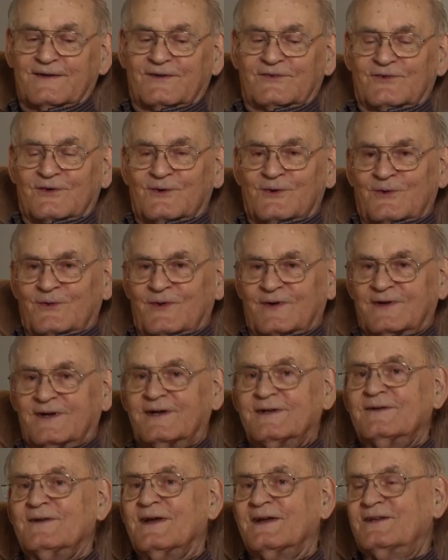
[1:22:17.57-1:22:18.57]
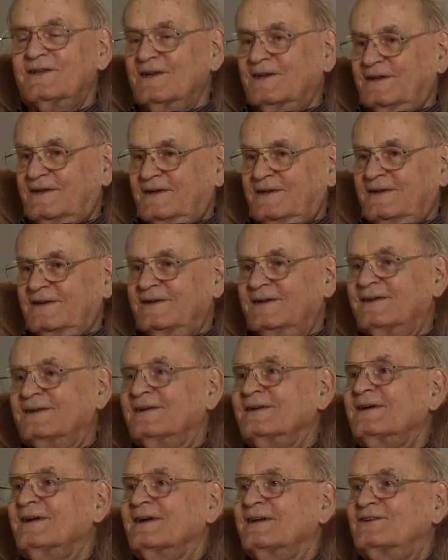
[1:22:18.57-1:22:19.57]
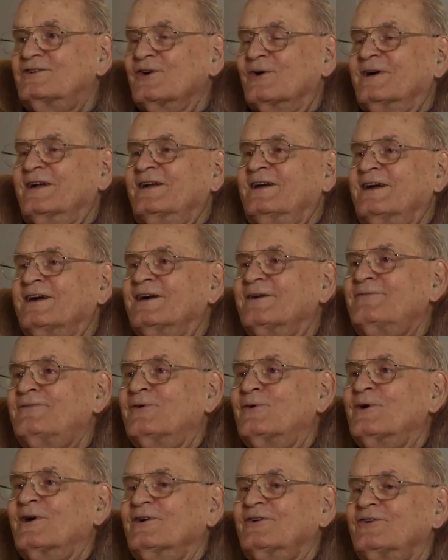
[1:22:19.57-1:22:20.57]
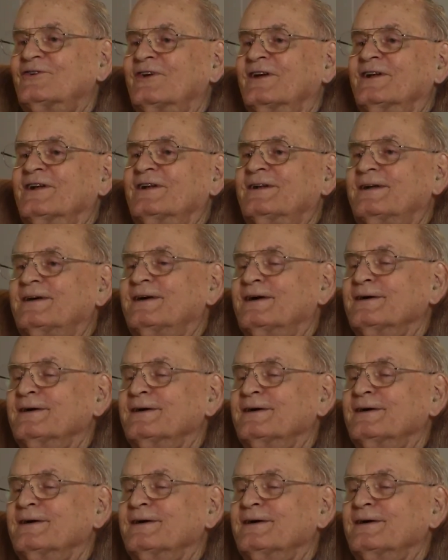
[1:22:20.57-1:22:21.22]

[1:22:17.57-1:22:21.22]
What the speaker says: So I joined the Air Force, and